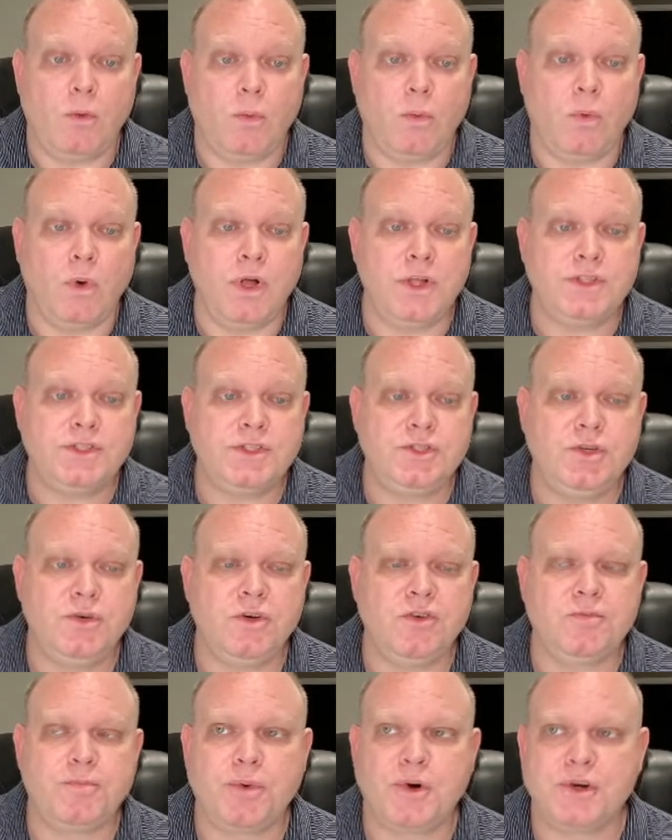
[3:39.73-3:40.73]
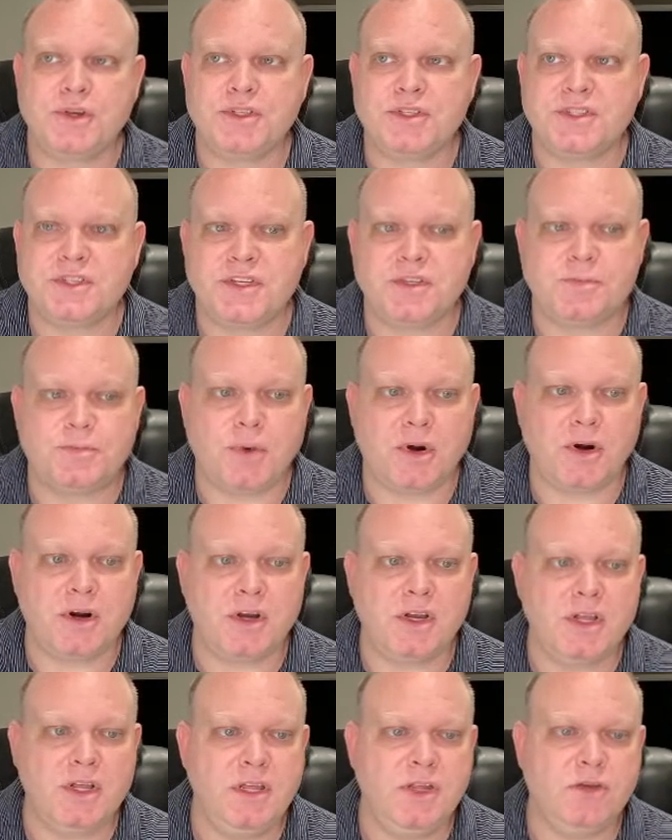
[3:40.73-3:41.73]
Once you have purchased this
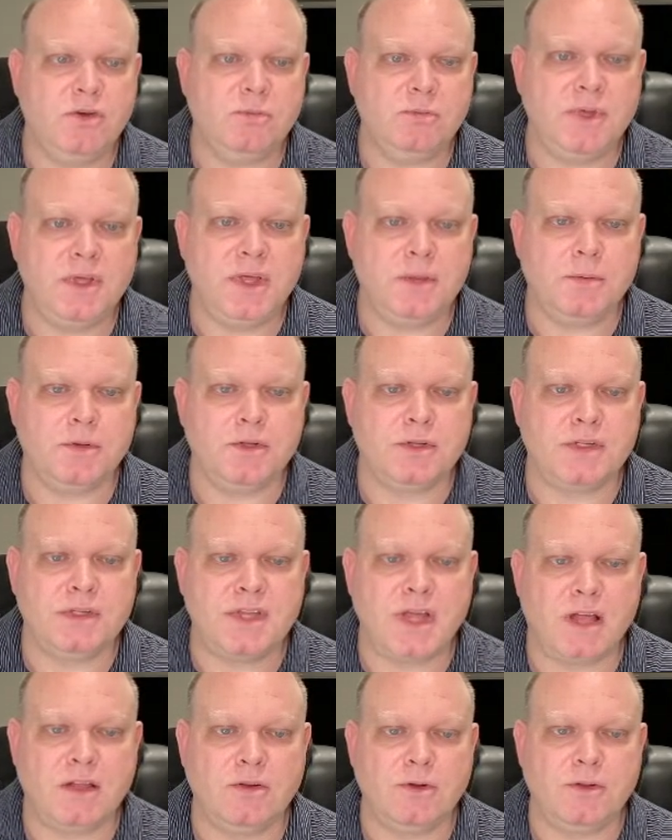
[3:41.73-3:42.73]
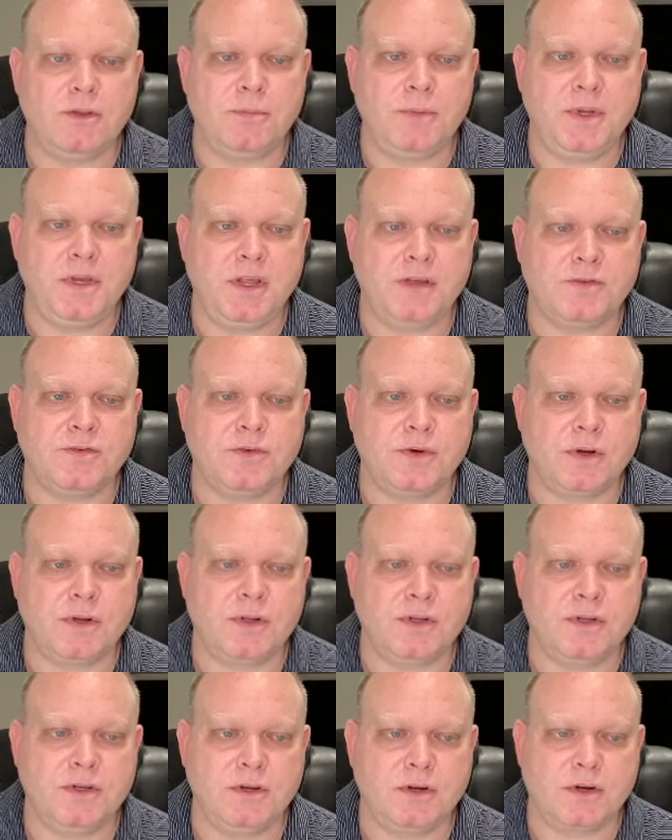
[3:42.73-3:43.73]
party, you'll be able to download the PDFs
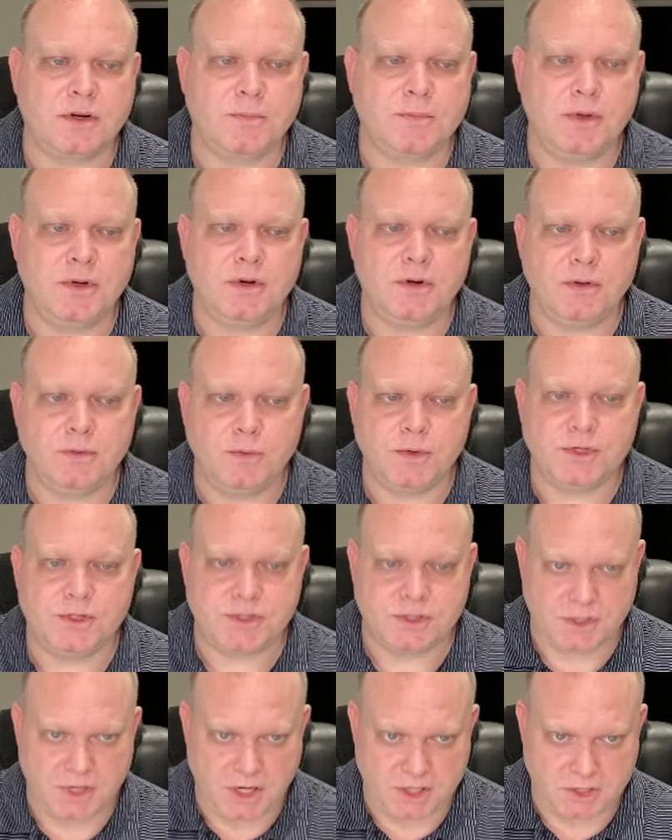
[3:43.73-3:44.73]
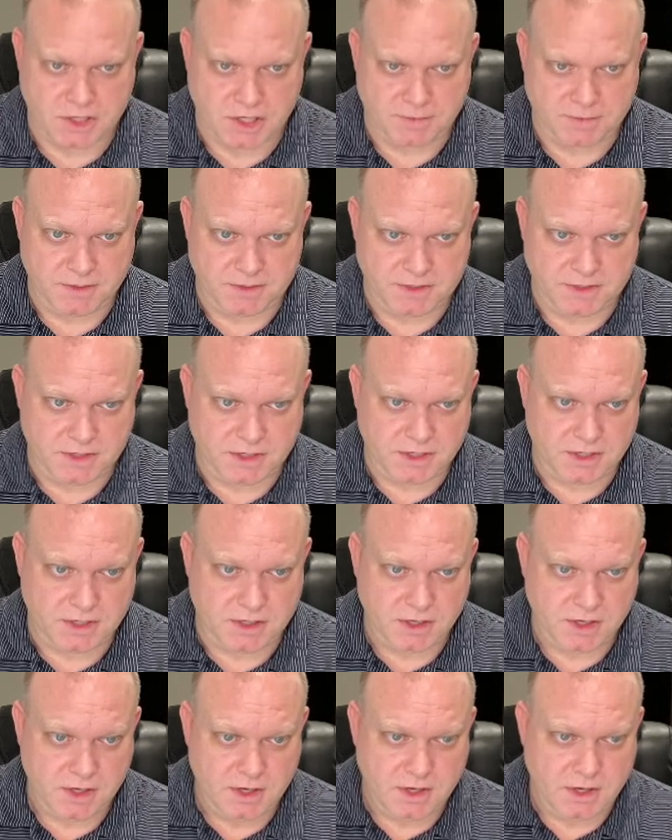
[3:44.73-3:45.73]
directly to your computer, which Jamie did.